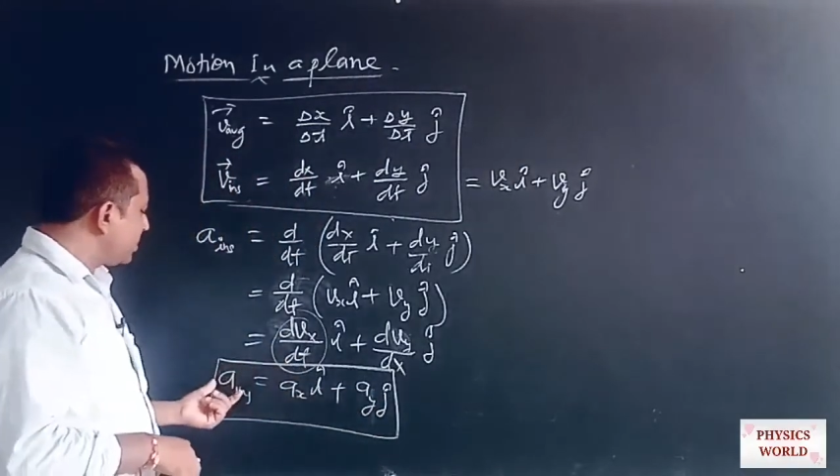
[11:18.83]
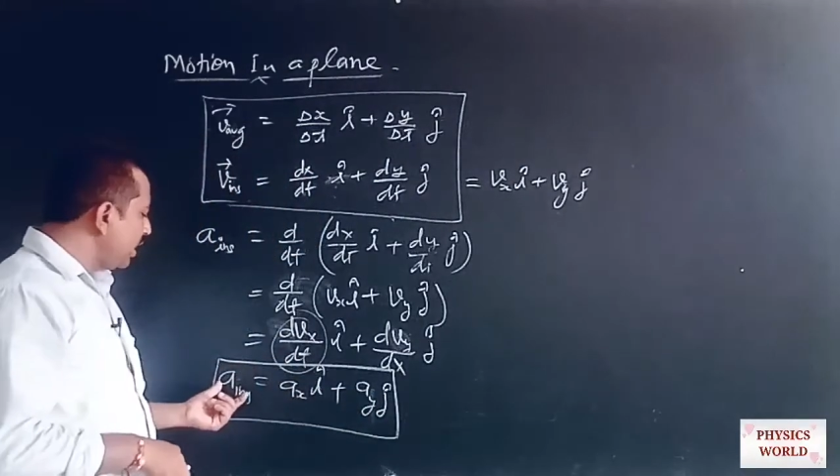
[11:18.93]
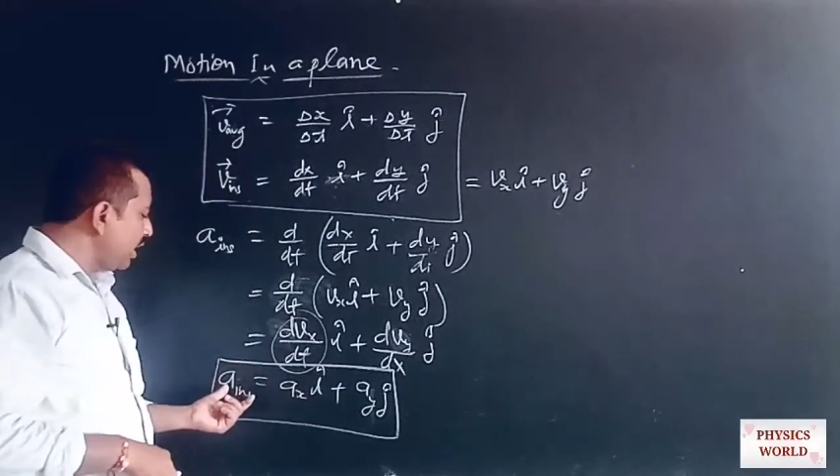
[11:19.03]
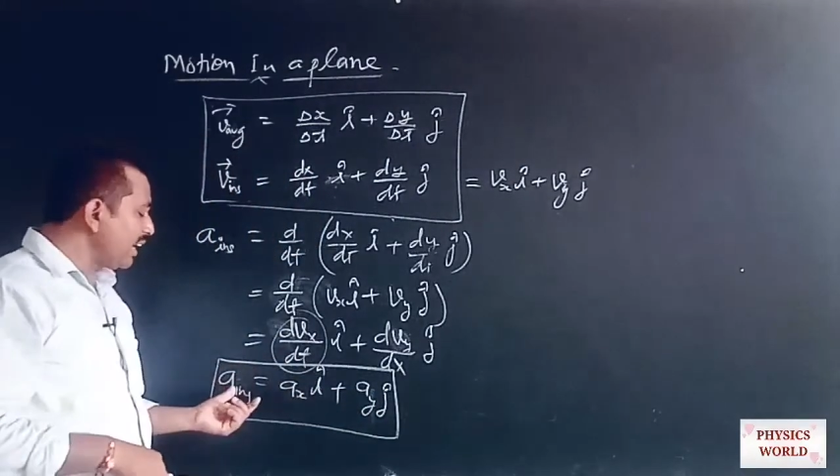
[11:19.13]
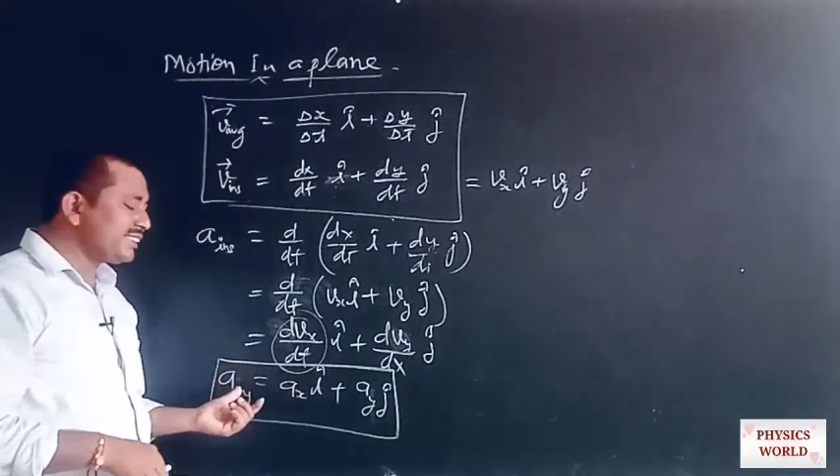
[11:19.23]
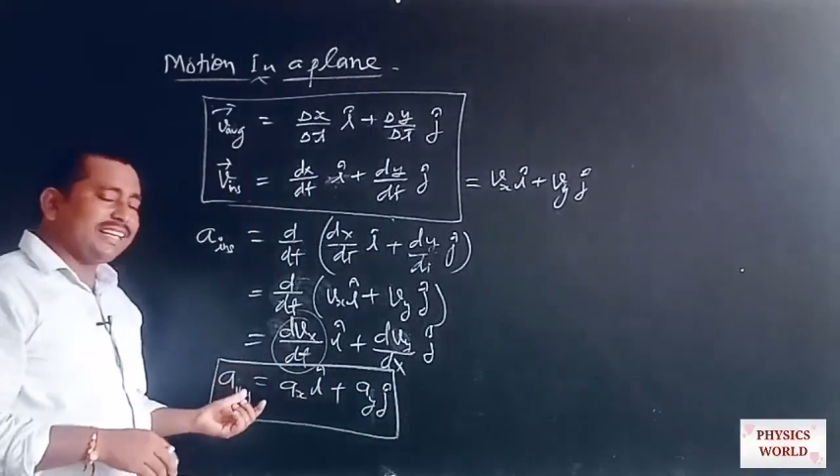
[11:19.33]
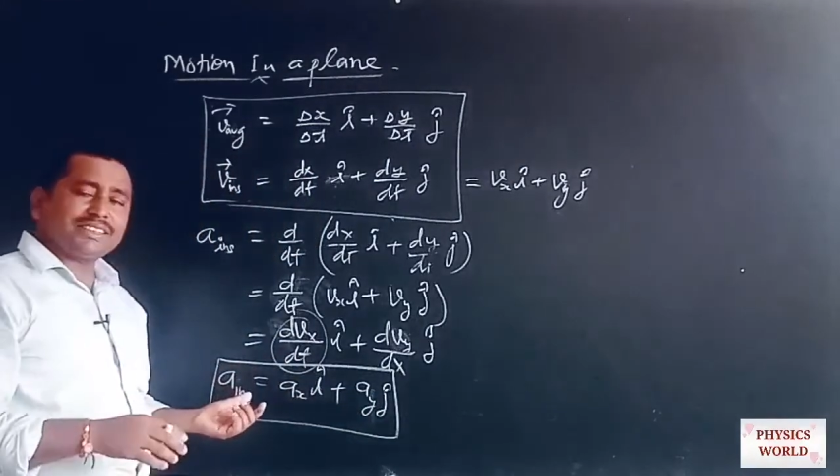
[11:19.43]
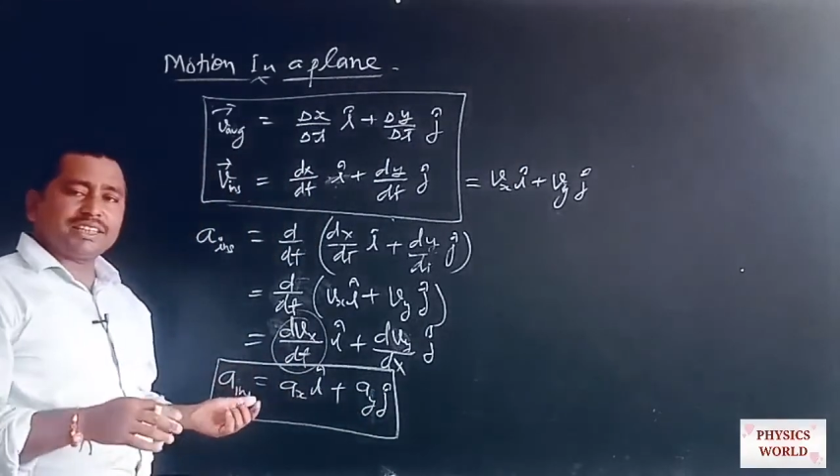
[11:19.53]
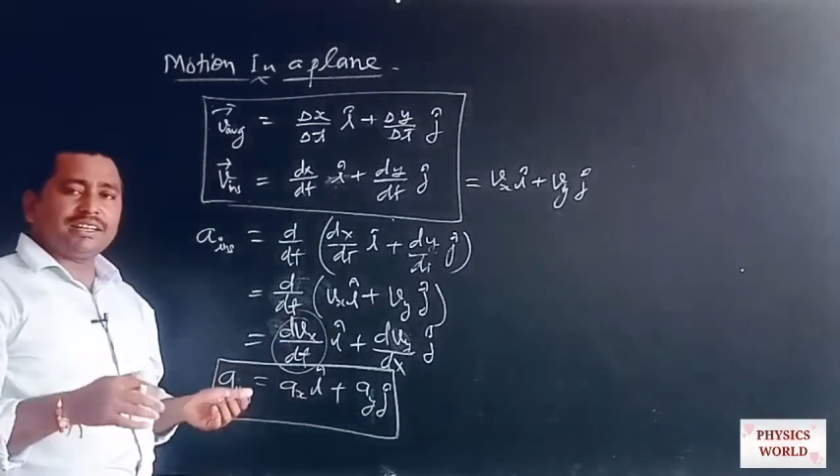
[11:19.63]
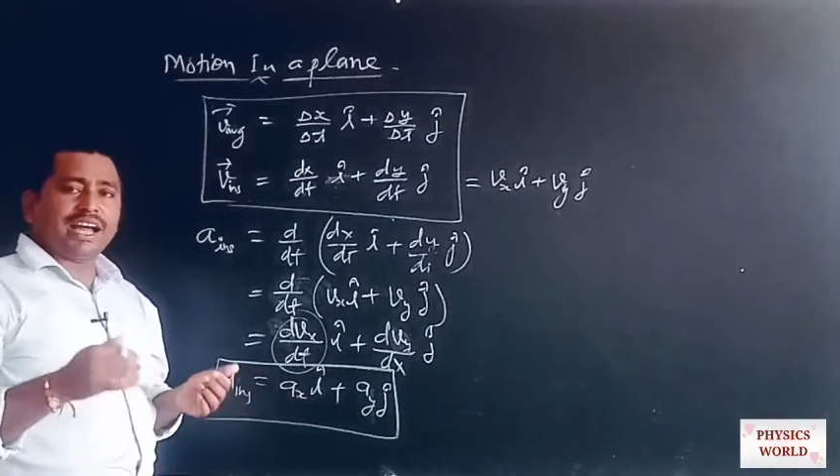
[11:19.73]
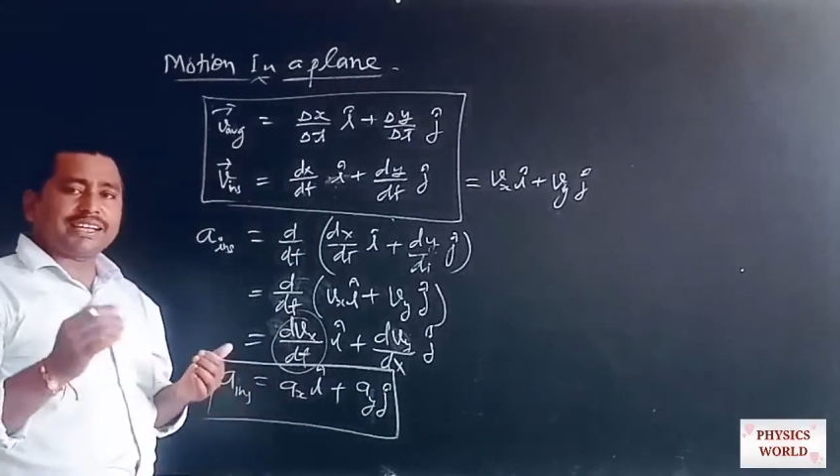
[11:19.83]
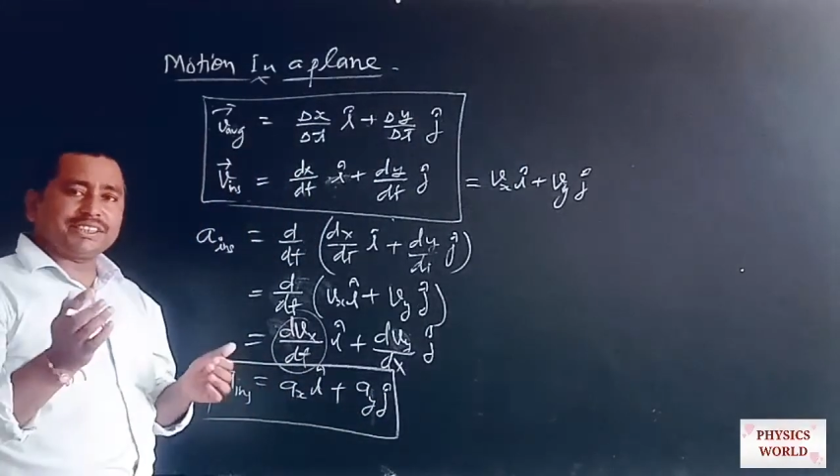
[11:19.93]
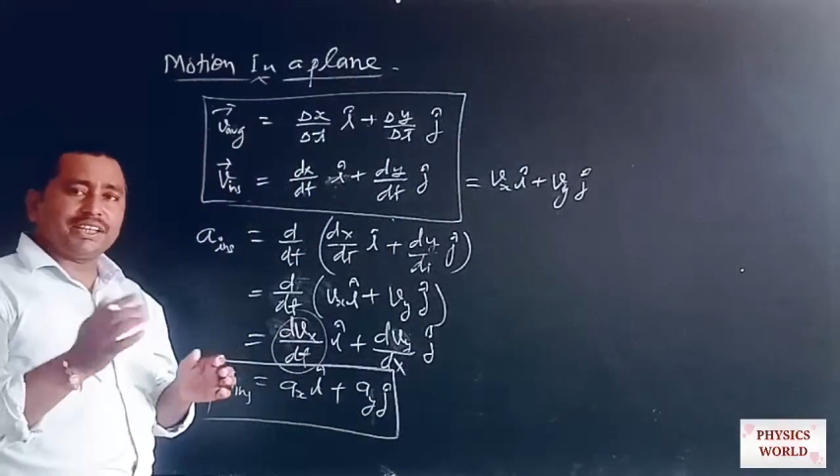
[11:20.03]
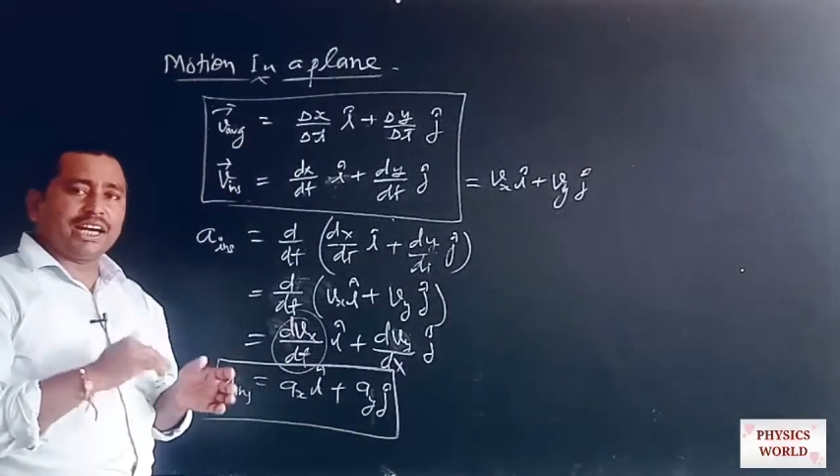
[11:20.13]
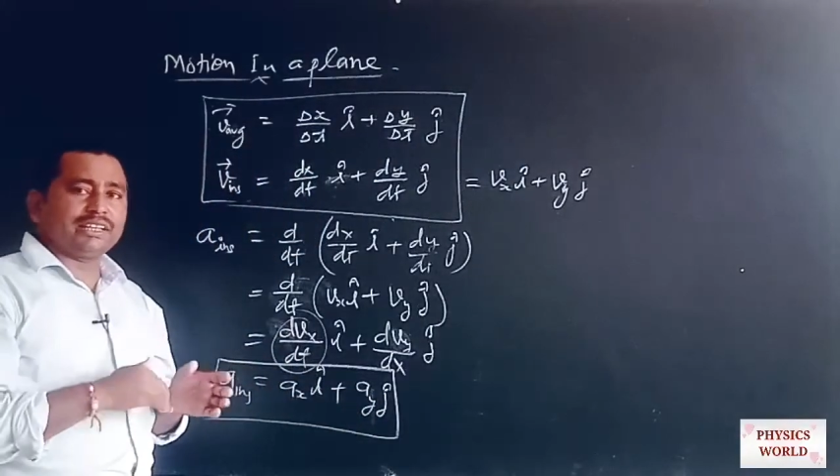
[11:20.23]
the acceleration
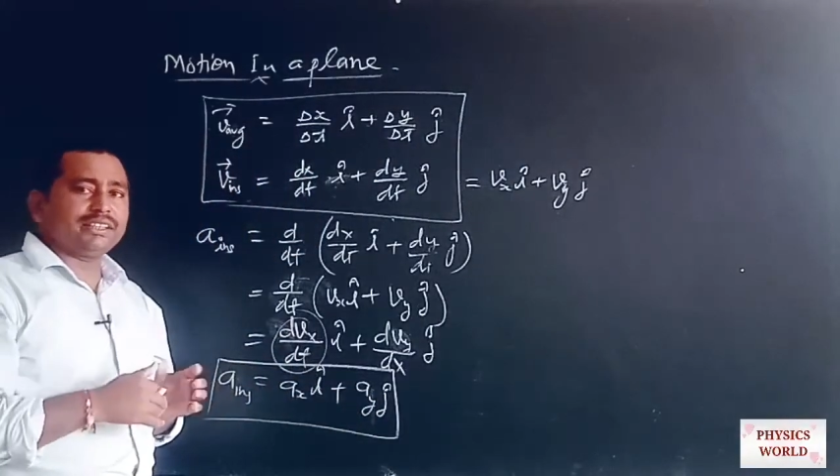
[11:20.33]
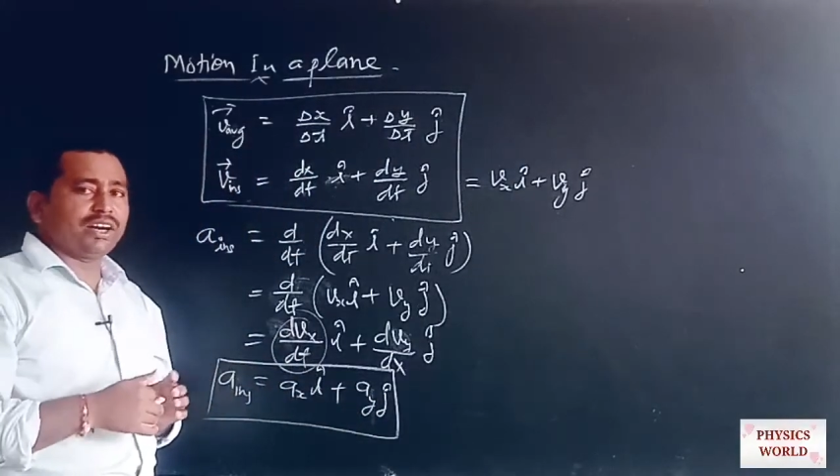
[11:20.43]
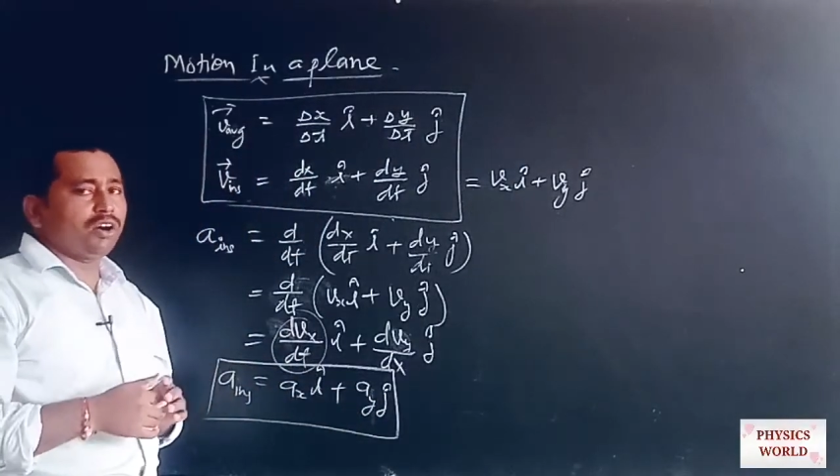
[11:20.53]
acting on the